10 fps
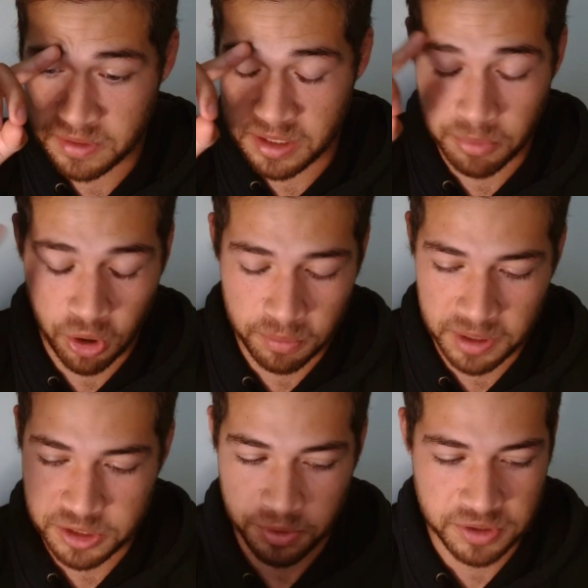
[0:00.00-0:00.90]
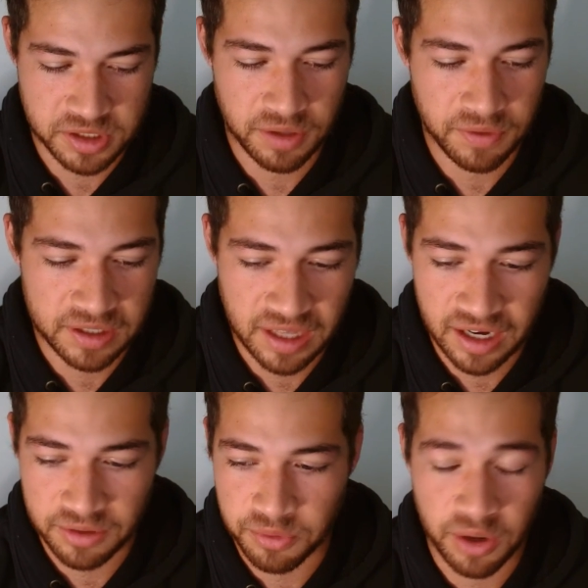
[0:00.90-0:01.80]
t-ball and baseball and stuff like
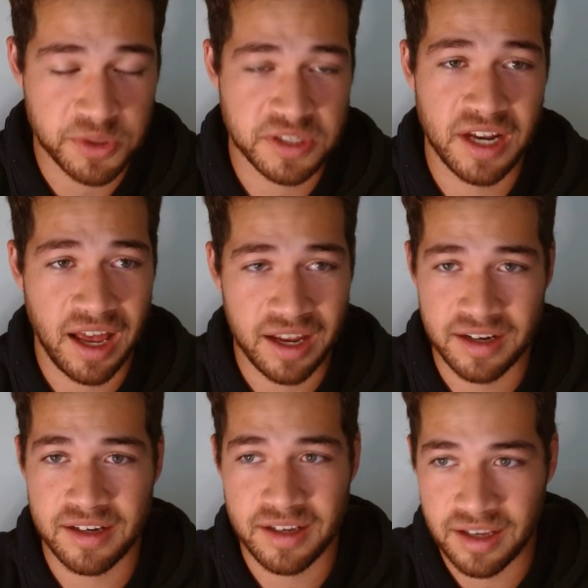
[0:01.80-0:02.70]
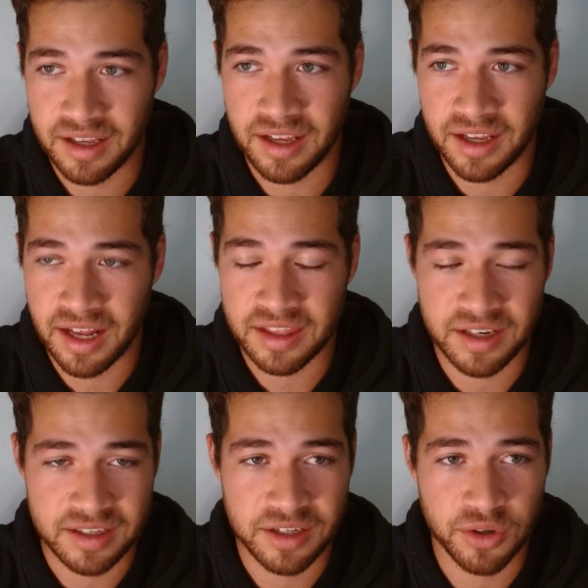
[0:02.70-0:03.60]
that. I was not an
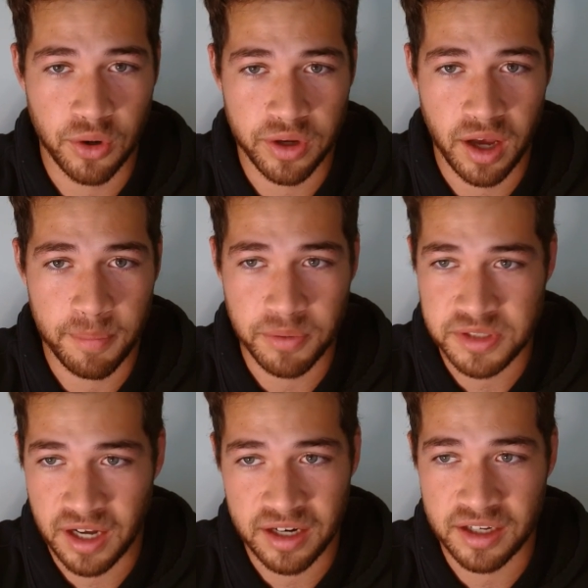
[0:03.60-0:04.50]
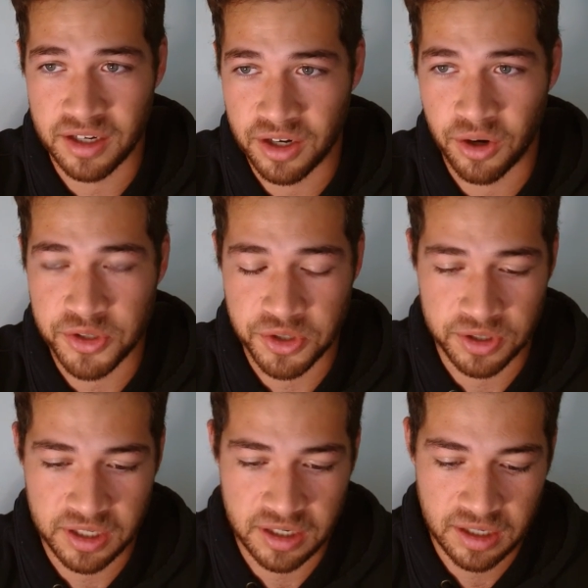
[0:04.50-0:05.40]
athletic kid growing up. I was not an all-star
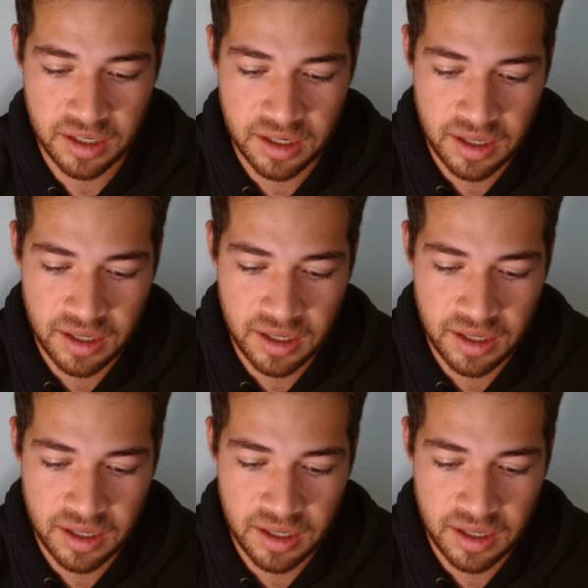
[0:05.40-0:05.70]
kid.